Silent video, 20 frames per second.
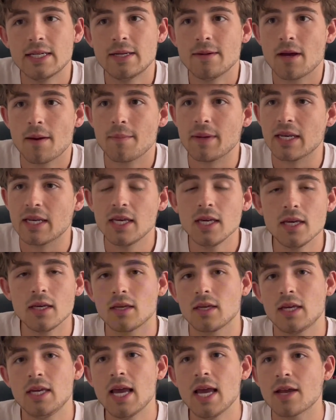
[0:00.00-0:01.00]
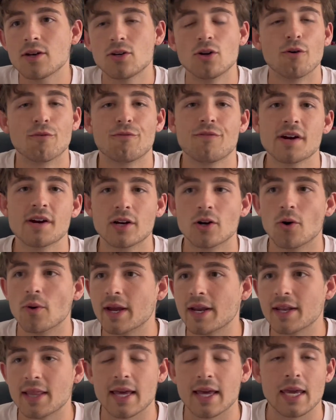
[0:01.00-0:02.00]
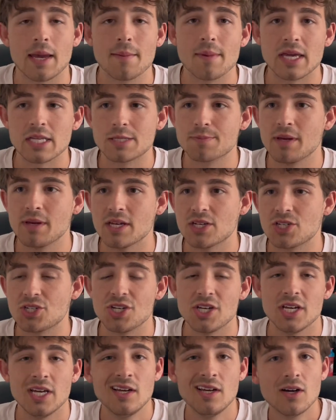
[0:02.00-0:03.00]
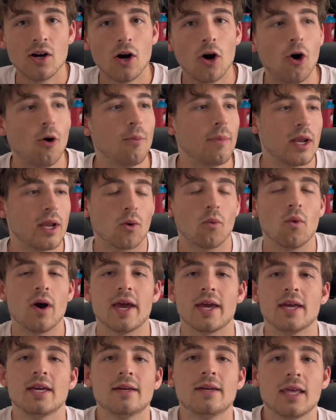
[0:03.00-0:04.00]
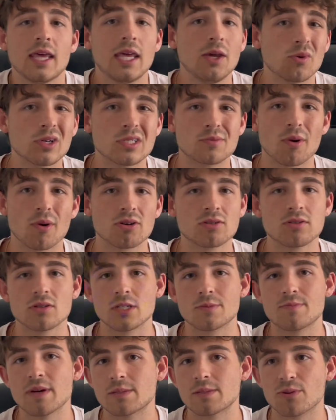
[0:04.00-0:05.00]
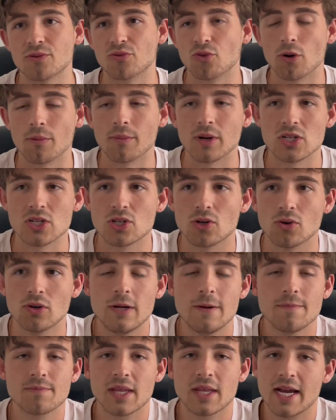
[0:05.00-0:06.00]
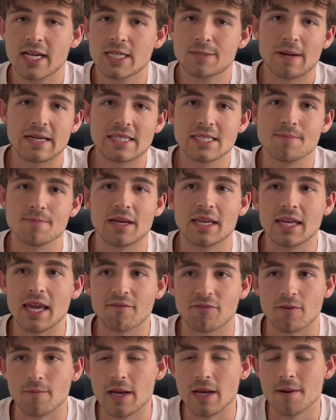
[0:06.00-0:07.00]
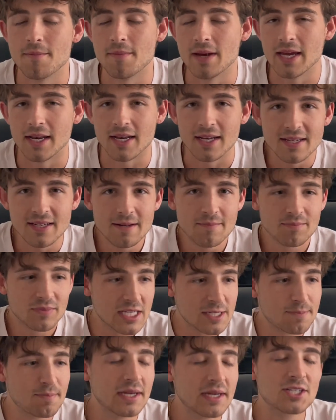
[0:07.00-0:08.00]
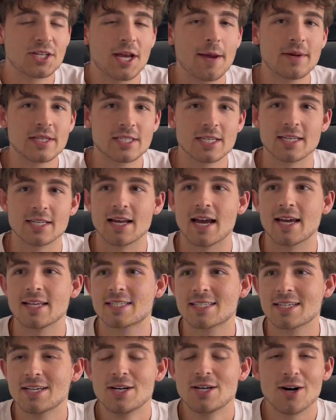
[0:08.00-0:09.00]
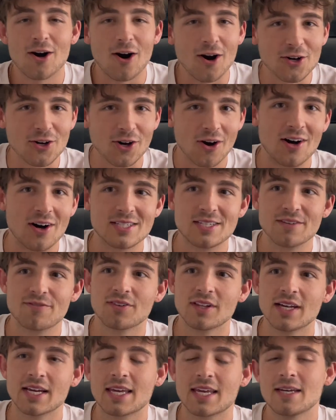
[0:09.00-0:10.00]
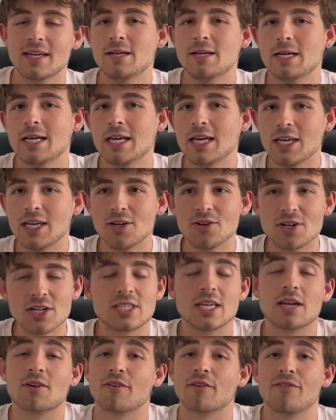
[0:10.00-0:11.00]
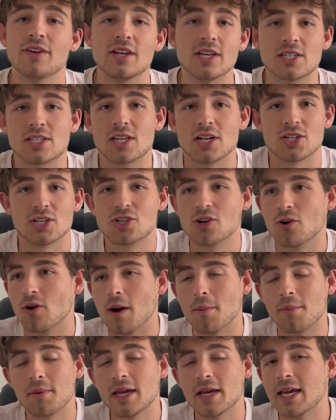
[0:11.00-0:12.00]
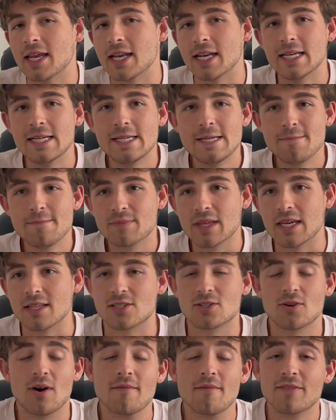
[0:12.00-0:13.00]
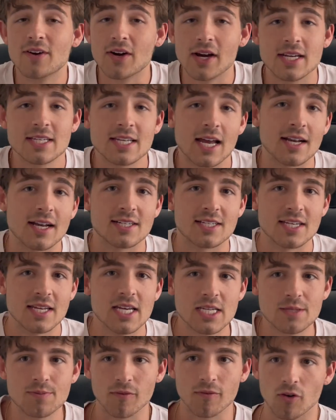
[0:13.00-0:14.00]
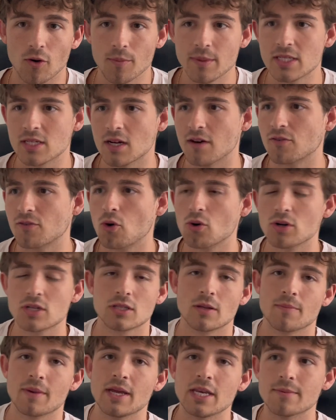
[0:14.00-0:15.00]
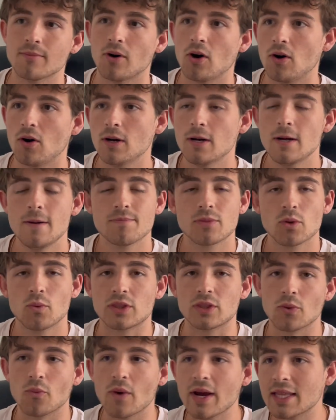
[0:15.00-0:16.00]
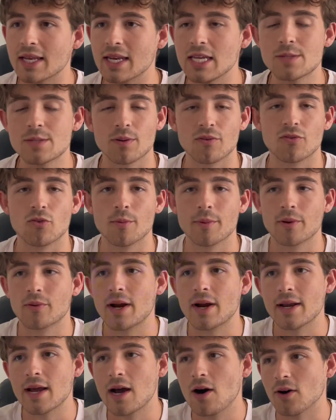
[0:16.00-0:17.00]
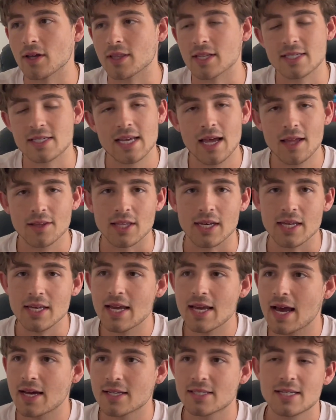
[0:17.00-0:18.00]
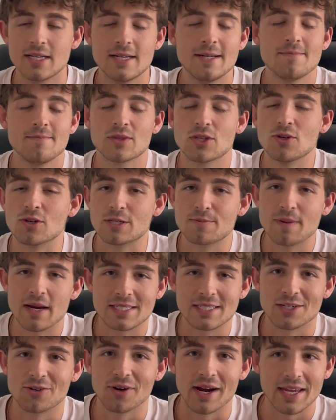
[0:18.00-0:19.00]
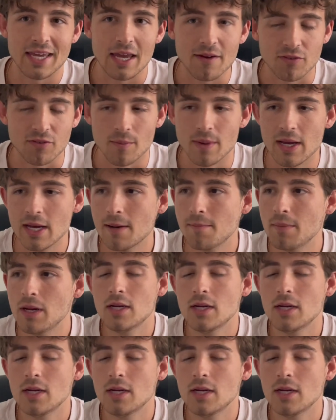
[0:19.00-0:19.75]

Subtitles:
I mean, he had no fear going into that game against PSG, home and away. He was Barcelona's best performer. So I expected a big game from him. And these big Champions League nights under Hansi Flick, you just think Rafinha is going to show up. And so I'm very excited to see his performance. Of course, Lamine Yamal, with the way that he's performing right now and the talent that he has, you expect a great game from him.